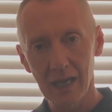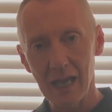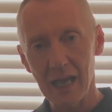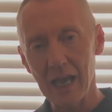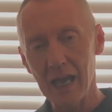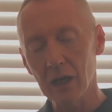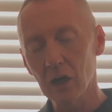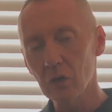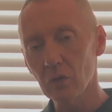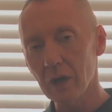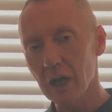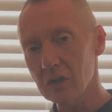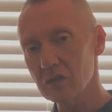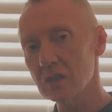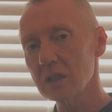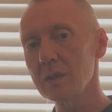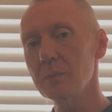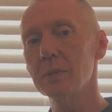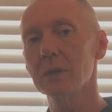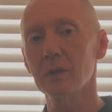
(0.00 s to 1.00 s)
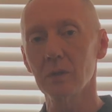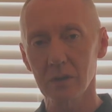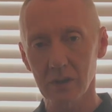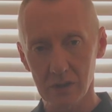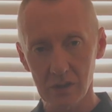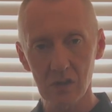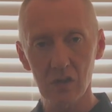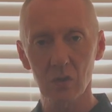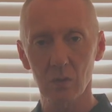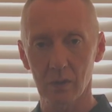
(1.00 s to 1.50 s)
and gradually build
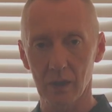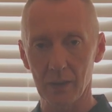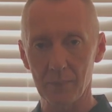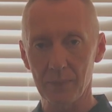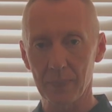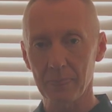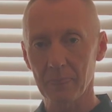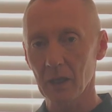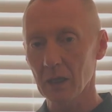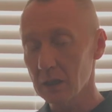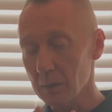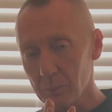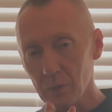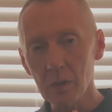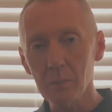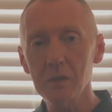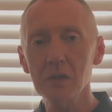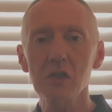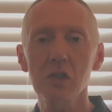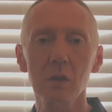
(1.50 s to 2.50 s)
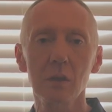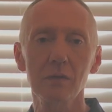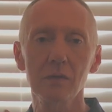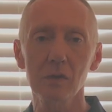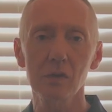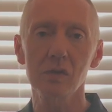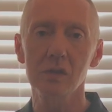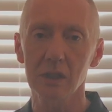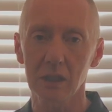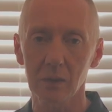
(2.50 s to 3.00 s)
into it. And I promise you, if
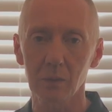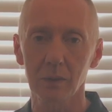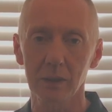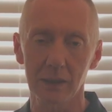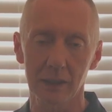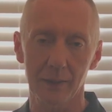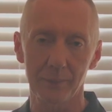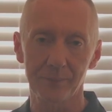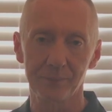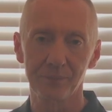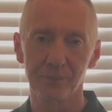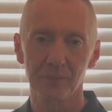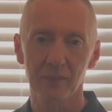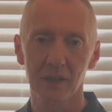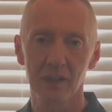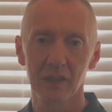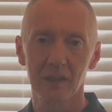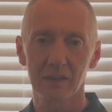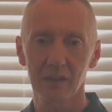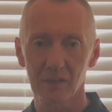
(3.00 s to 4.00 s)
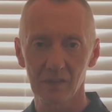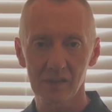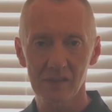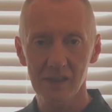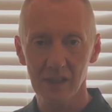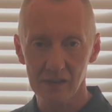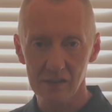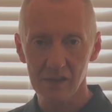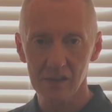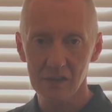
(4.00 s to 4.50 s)
you stick with it, that this
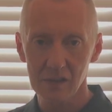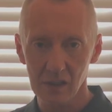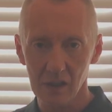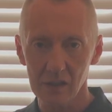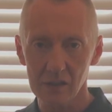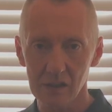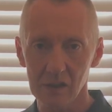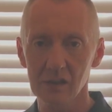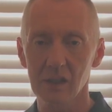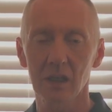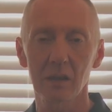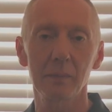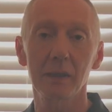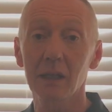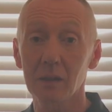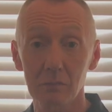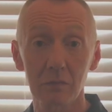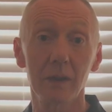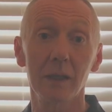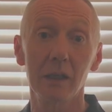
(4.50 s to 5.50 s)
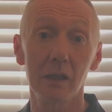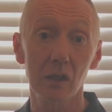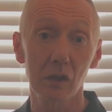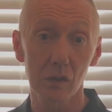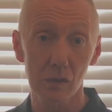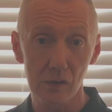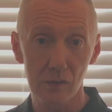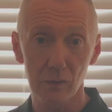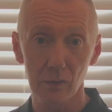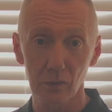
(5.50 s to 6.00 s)
exercise is going to become really
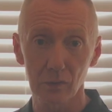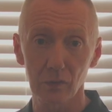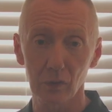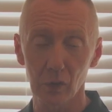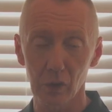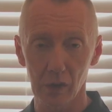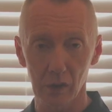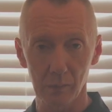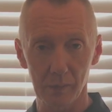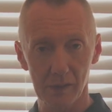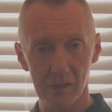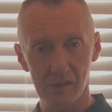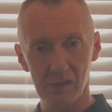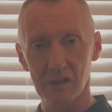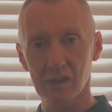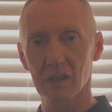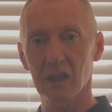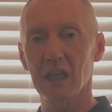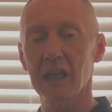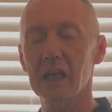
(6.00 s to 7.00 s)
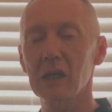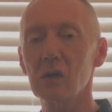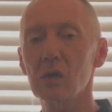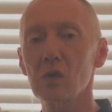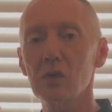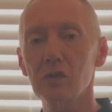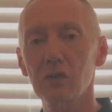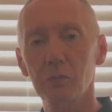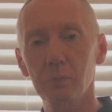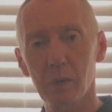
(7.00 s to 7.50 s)
useful for you, because it's going to get
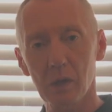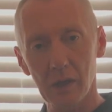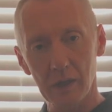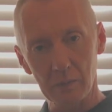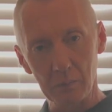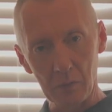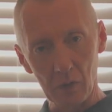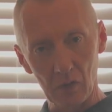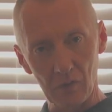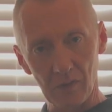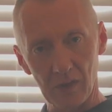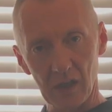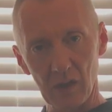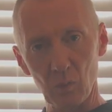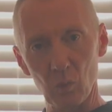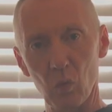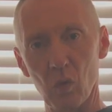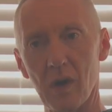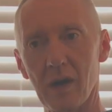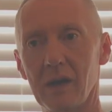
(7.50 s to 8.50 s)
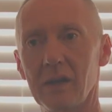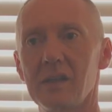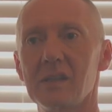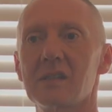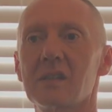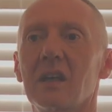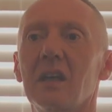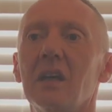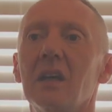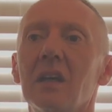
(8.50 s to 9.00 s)
your spine moving in
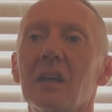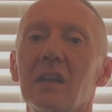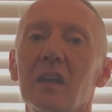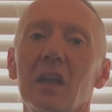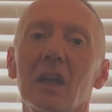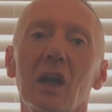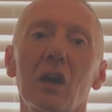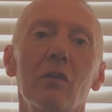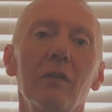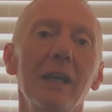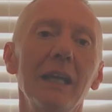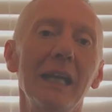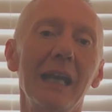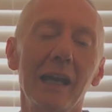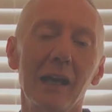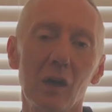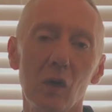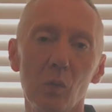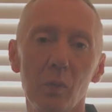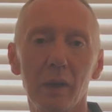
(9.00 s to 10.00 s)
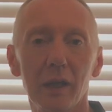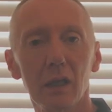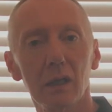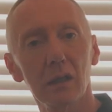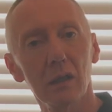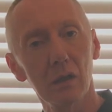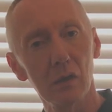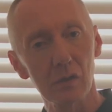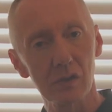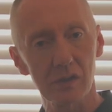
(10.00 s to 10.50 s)
ways that are going to really help it
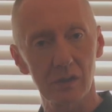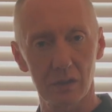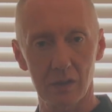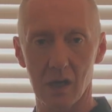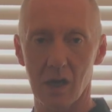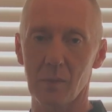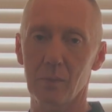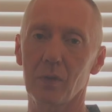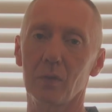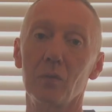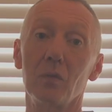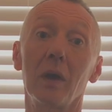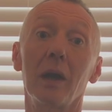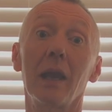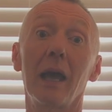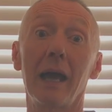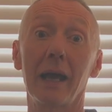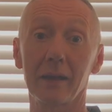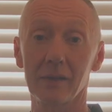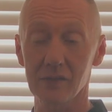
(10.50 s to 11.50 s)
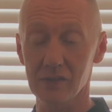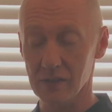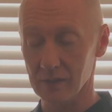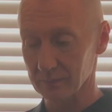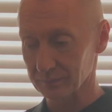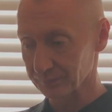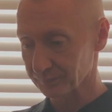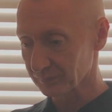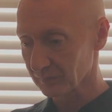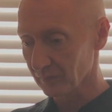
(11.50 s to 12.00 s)
loosen up and relax.
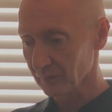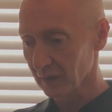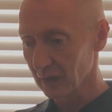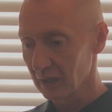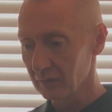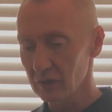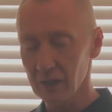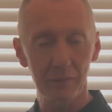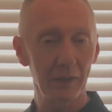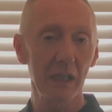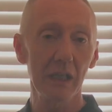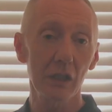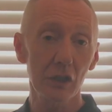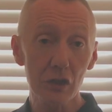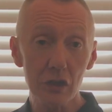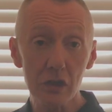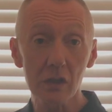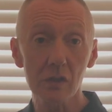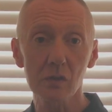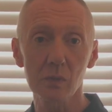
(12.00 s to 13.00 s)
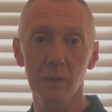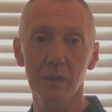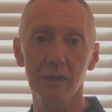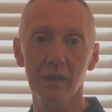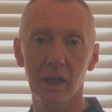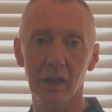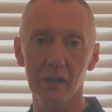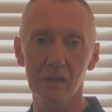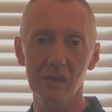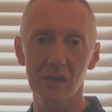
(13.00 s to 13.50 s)
If you have any issues with
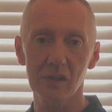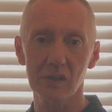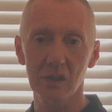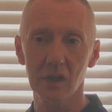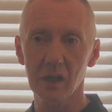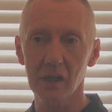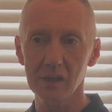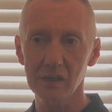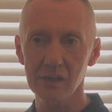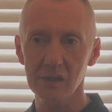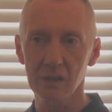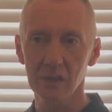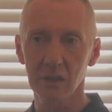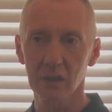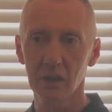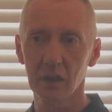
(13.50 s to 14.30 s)
the exercise,